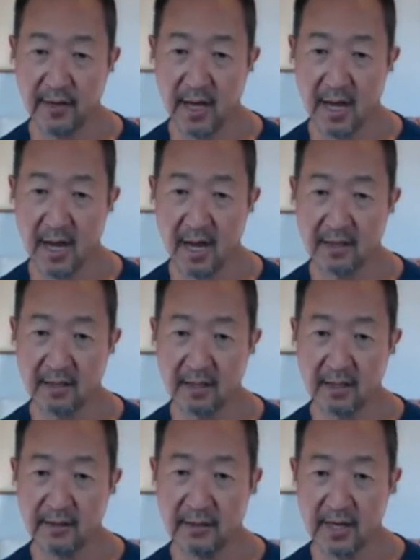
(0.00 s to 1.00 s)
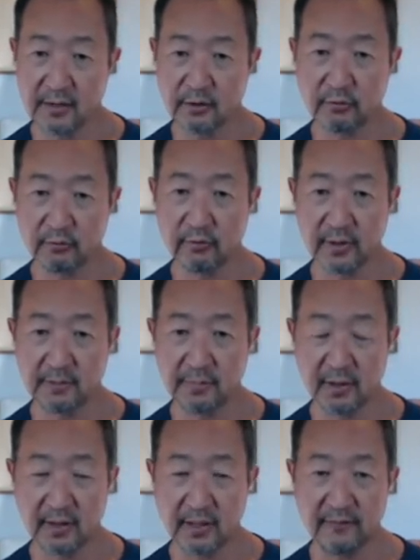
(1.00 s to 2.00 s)
and they truly
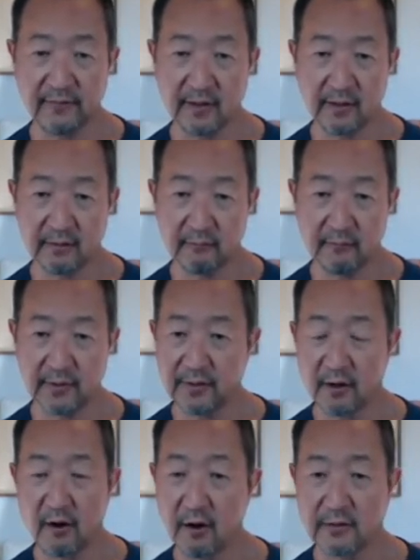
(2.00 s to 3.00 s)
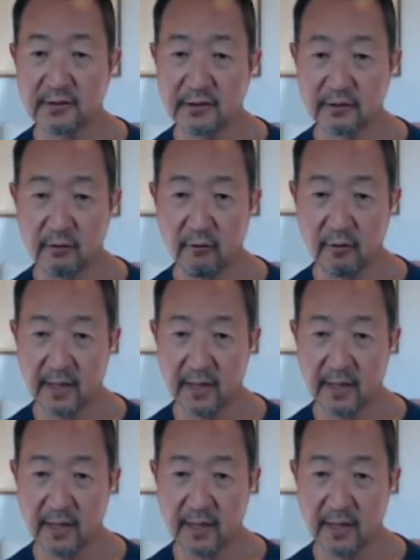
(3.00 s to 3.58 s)
believe in with their heart and soul,